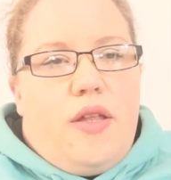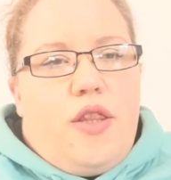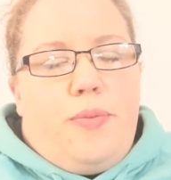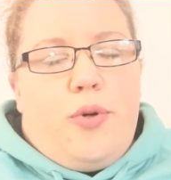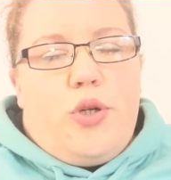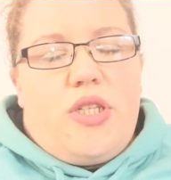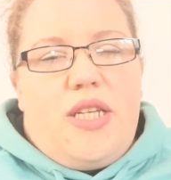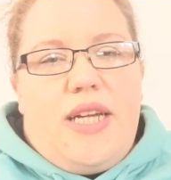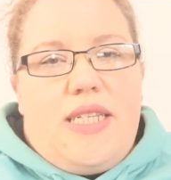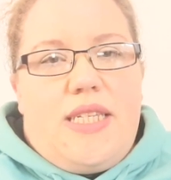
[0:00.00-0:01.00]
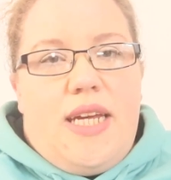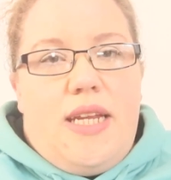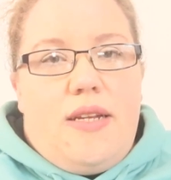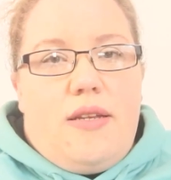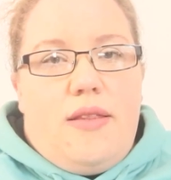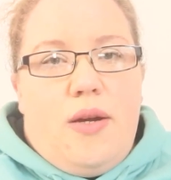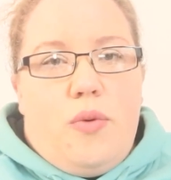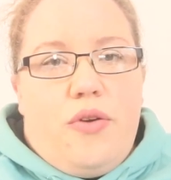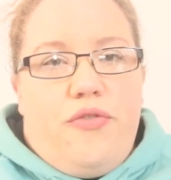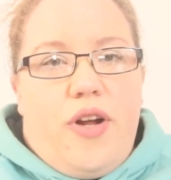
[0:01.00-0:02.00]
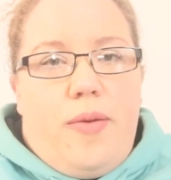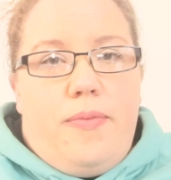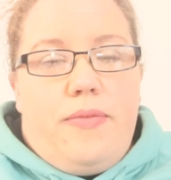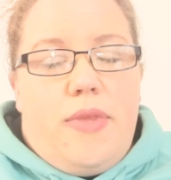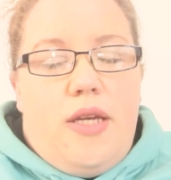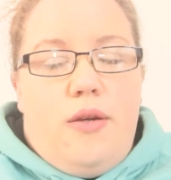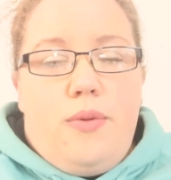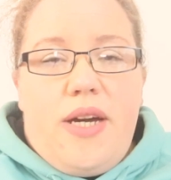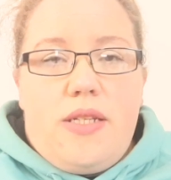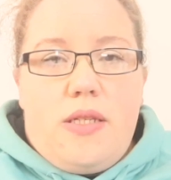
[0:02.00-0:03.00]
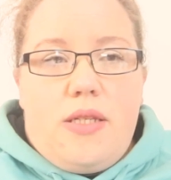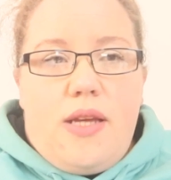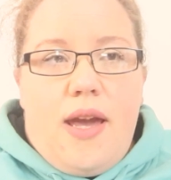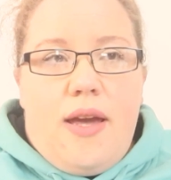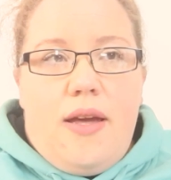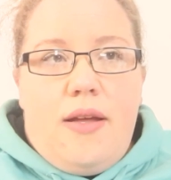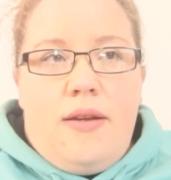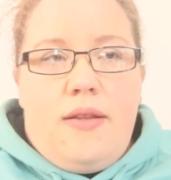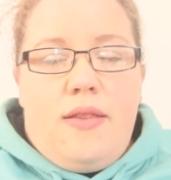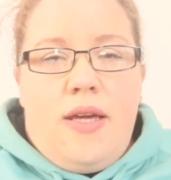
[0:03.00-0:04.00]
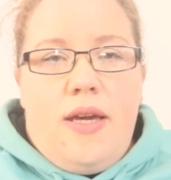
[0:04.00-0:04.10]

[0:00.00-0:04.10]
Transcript: The person had stated they were from the US and